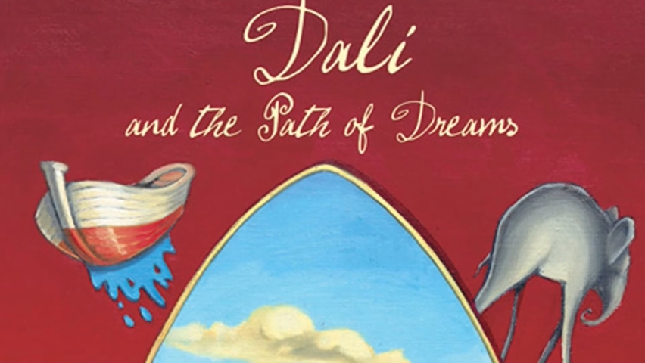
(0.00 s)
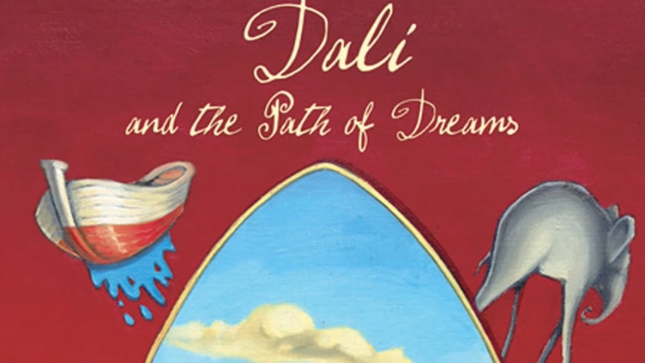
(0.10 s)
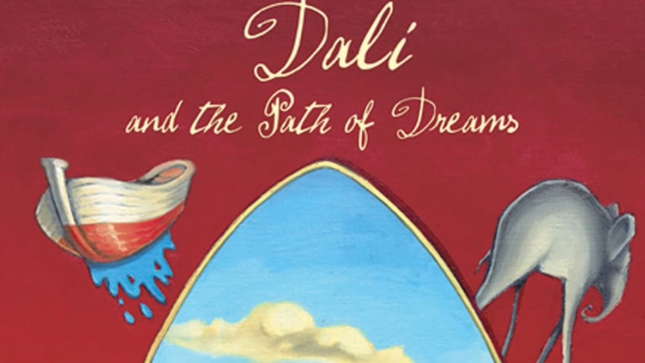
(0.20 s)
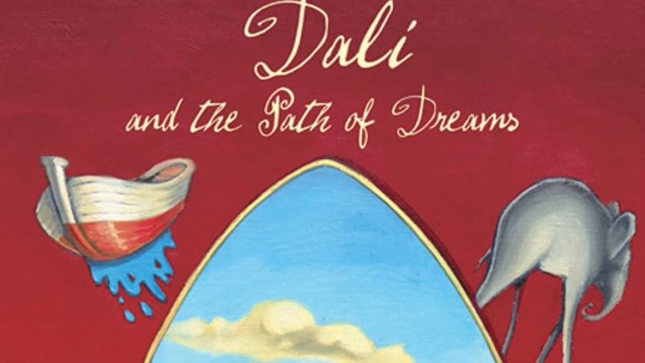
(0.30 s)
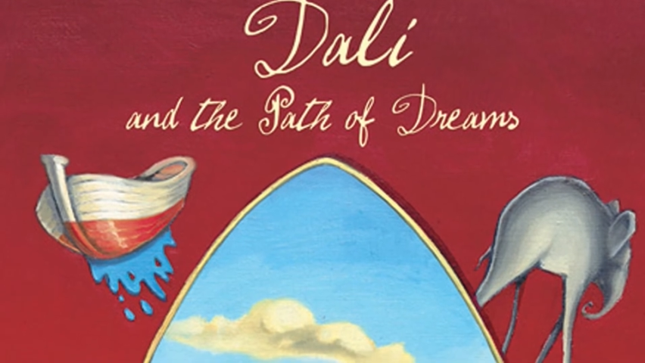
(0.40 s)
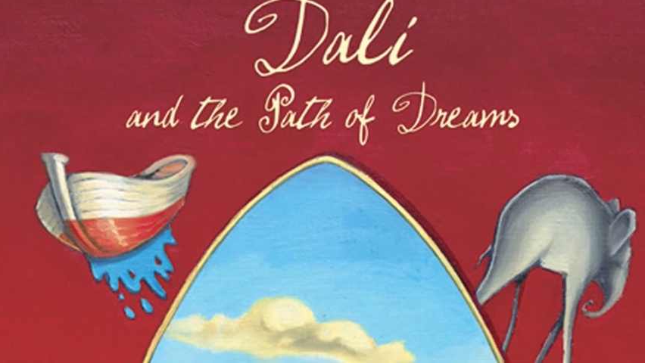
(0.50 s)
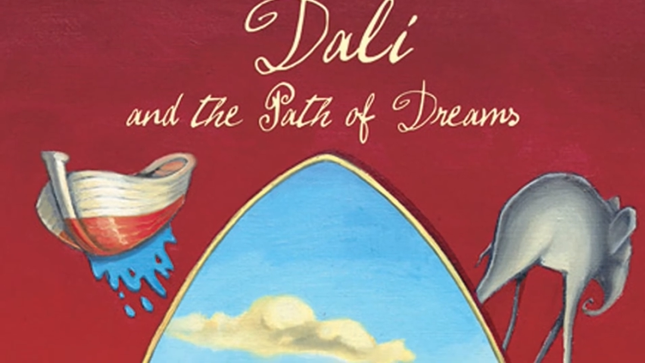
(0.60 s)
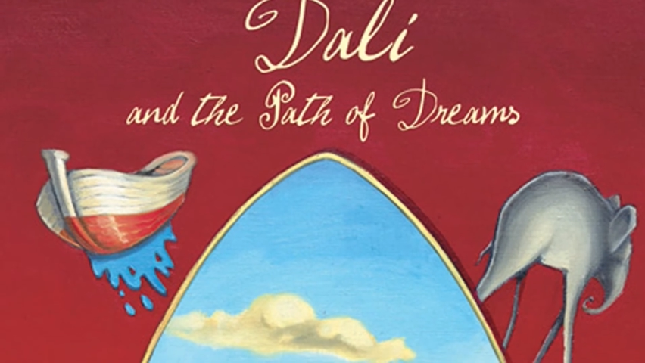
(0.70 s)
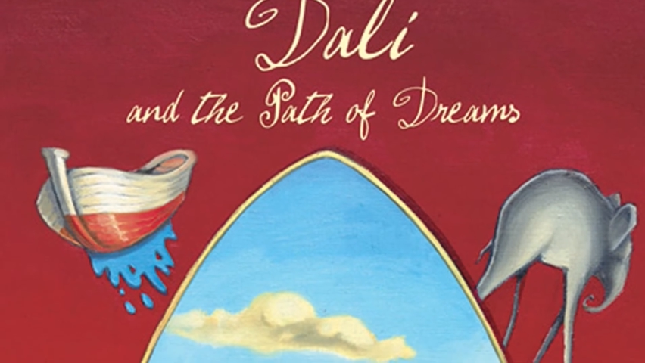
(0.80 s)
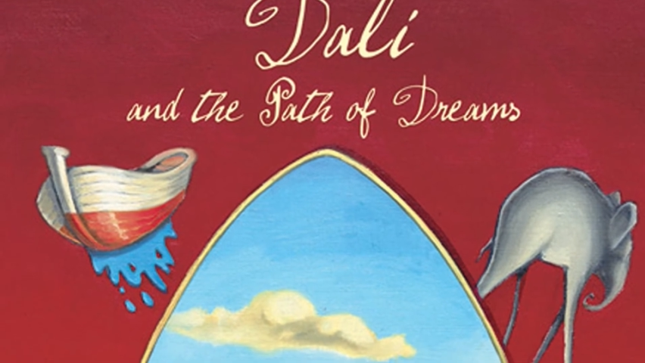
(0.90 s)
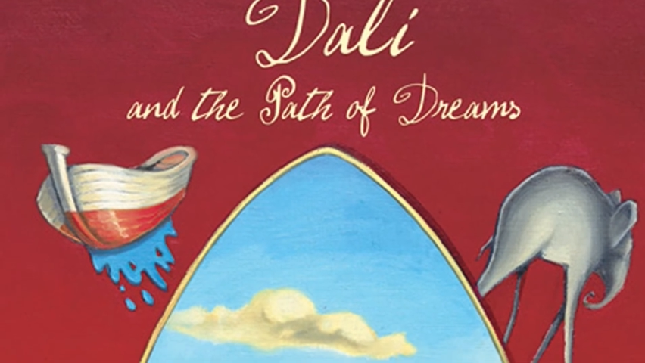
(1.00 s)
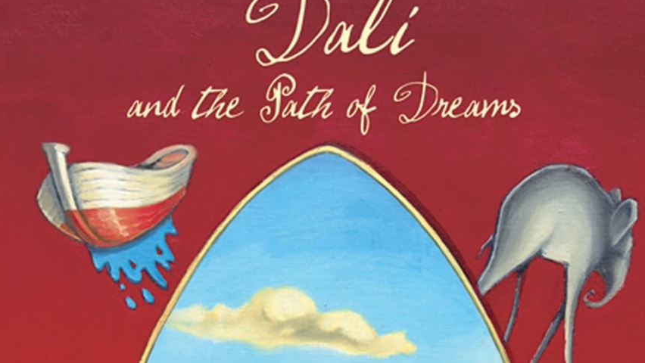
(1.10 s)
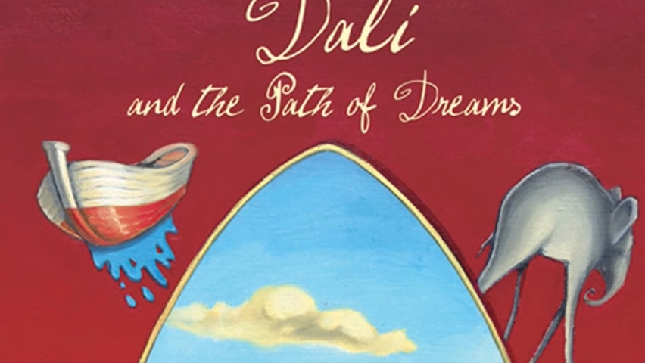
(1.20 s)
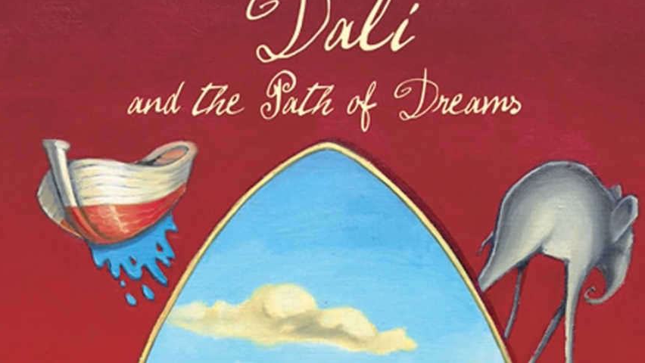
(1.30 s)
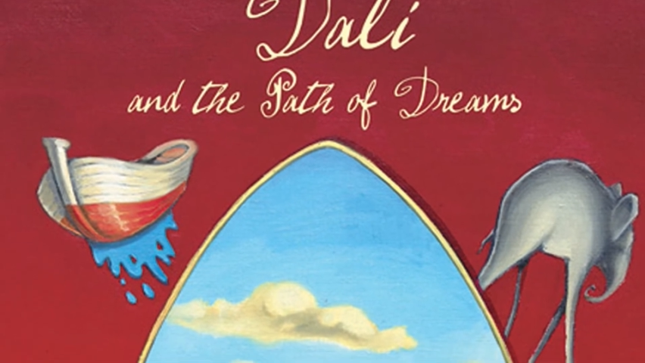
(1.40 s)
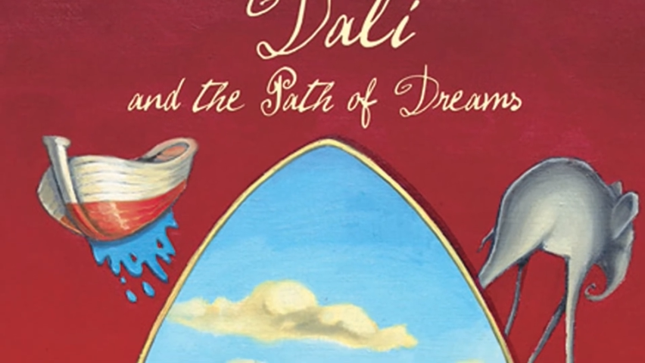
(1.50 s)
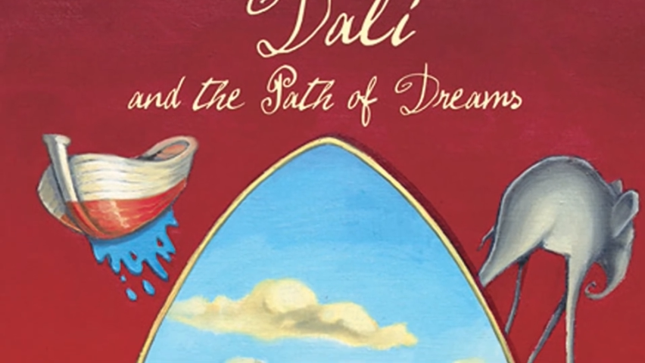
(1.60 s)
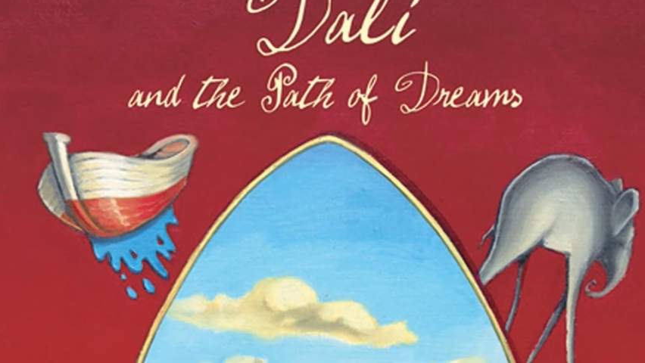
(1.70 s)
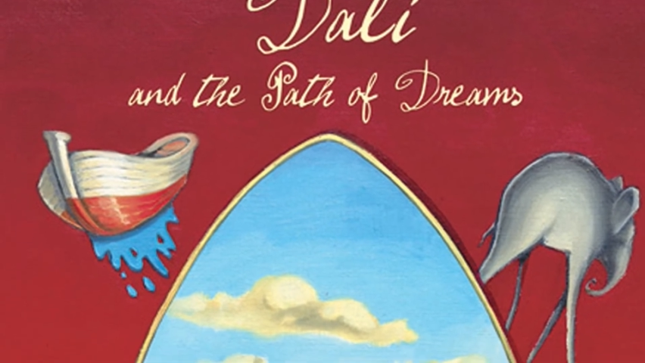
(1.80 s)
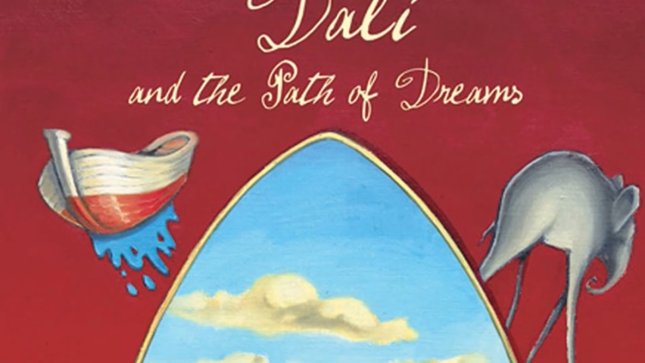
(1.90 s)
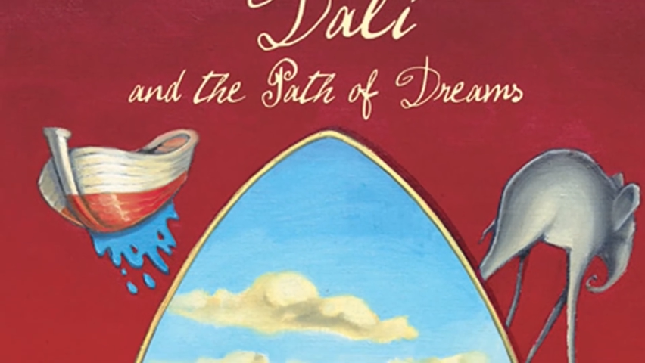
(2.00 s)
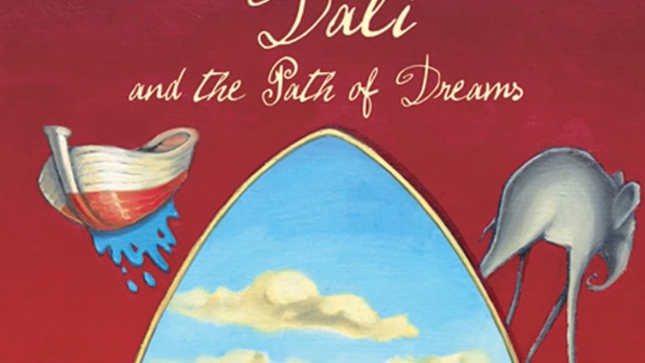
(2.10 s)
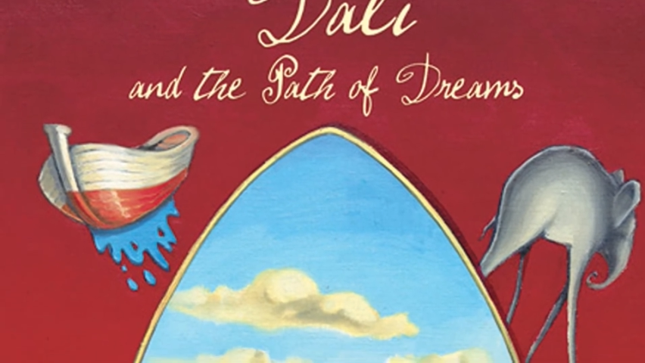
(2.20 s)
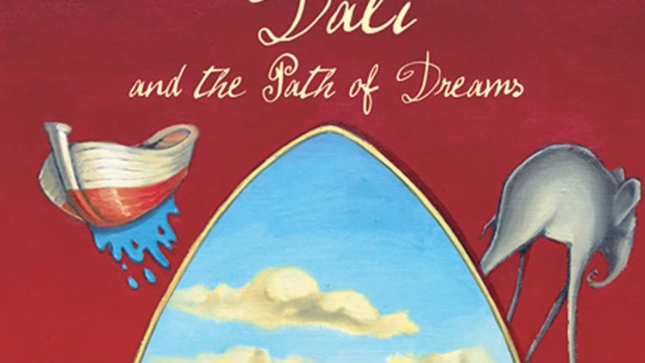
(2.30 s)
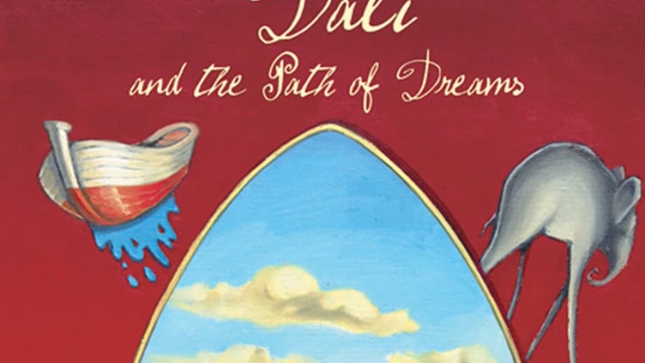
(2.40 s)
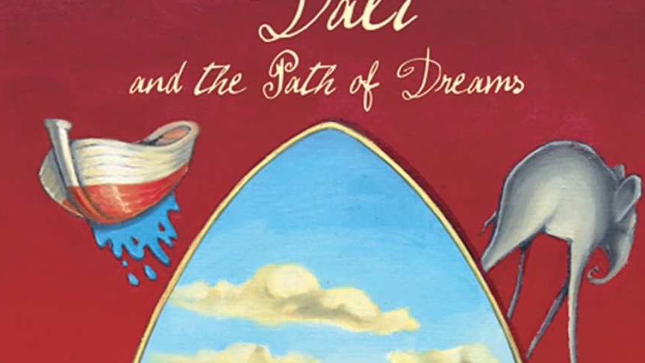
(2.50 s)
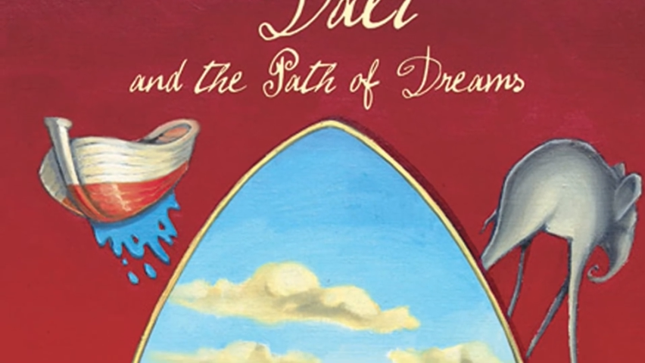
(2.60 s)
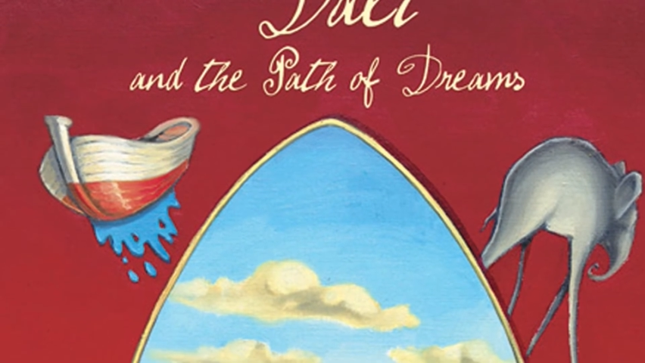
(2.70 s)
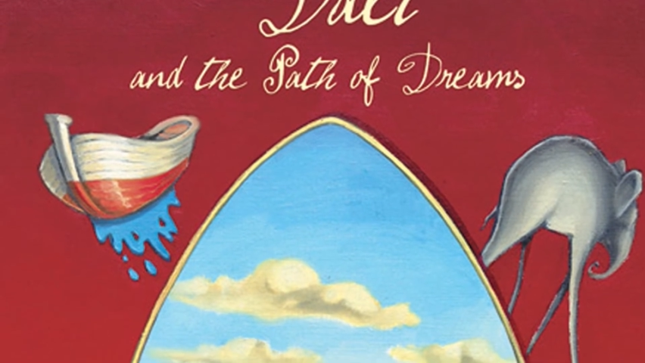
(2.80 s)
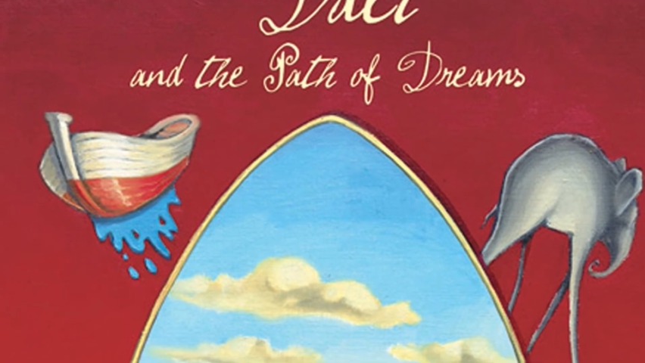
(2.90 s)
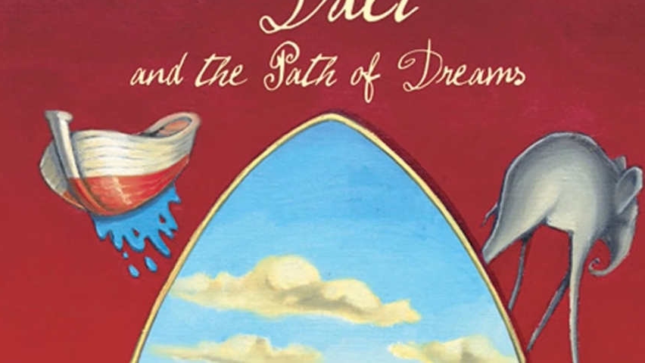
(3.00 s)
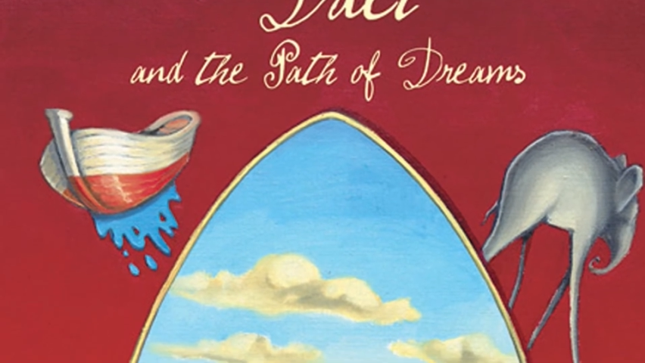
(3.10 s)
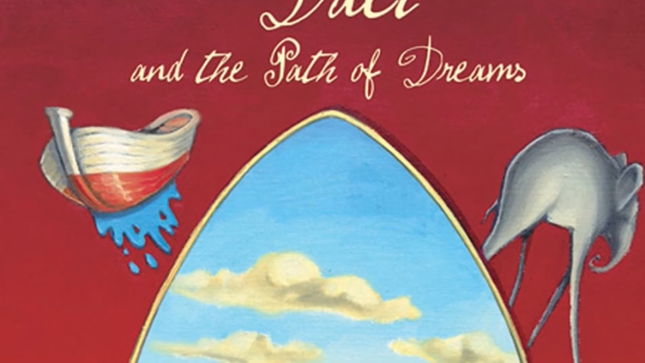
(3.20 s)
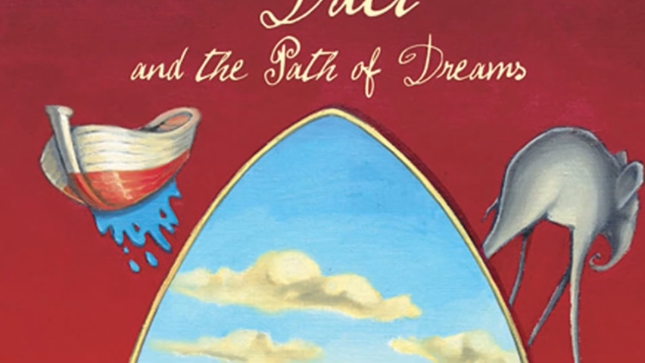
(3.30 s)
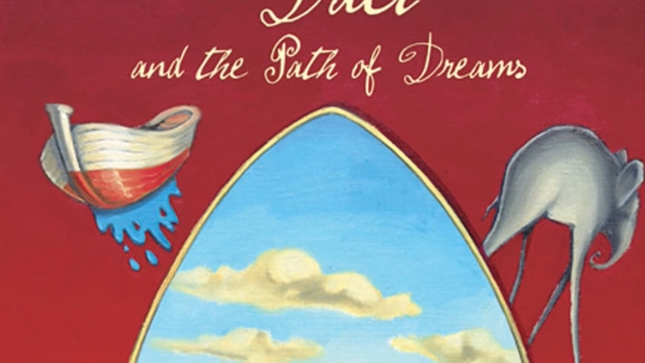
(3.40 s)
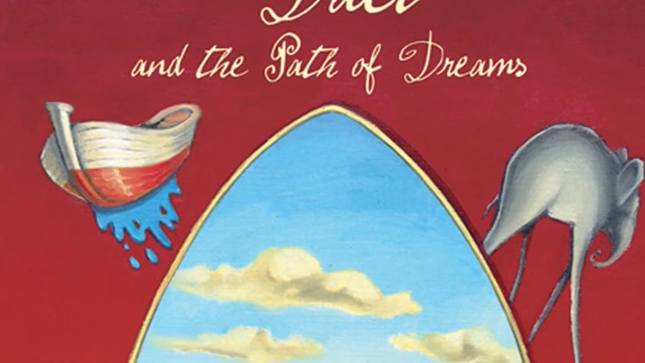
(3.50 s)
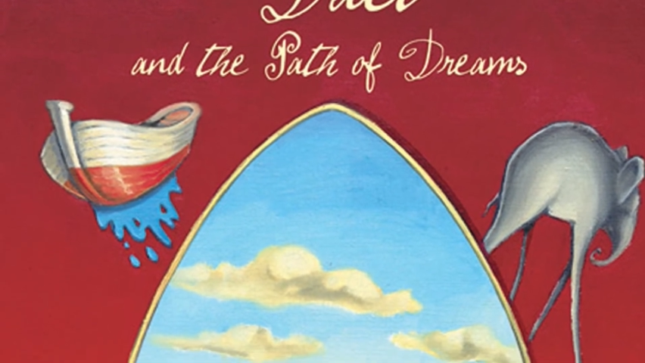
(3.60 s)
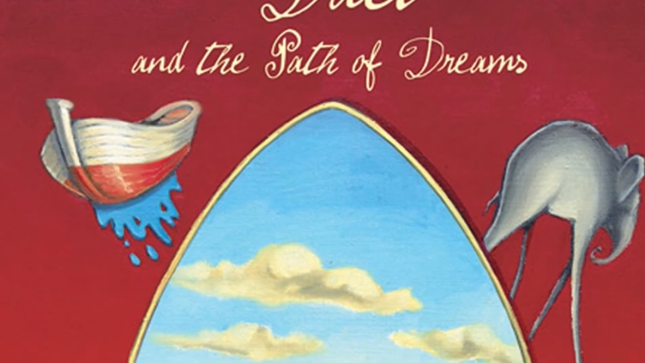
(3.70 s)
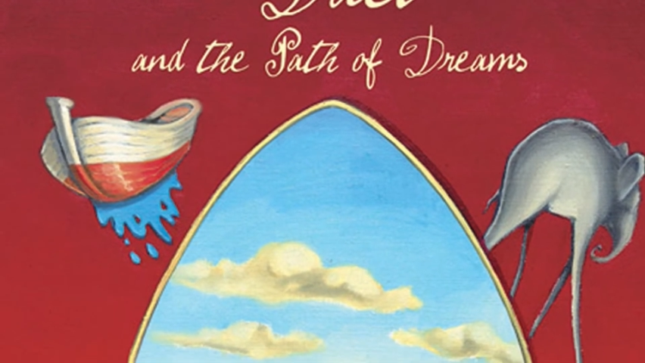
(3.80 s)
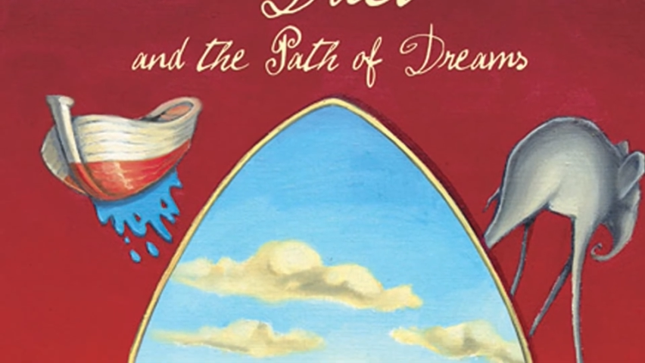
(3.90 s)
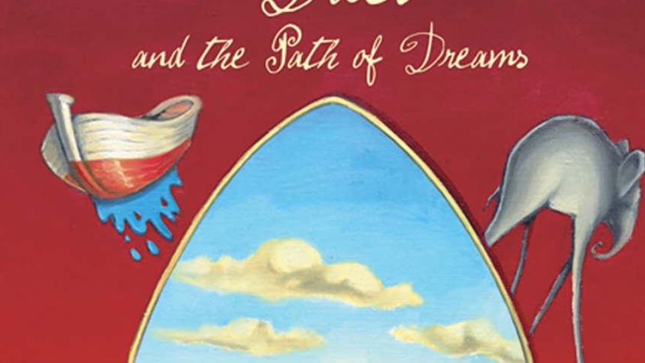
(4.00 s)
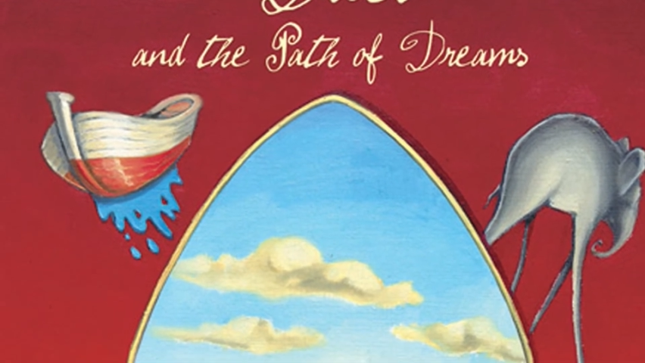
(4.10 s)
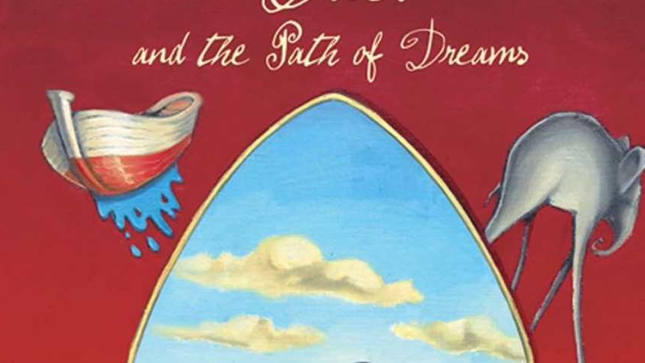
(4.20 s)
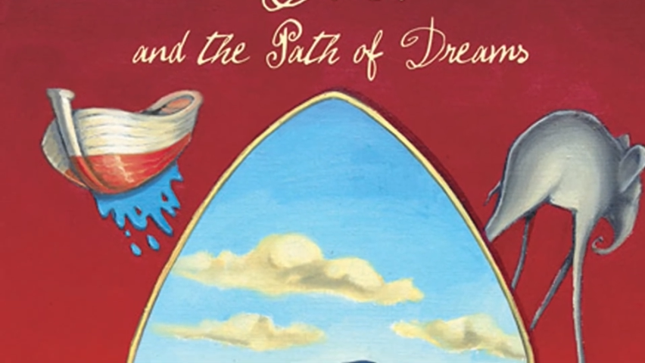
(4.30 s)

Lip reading: [unreadable: no face in view]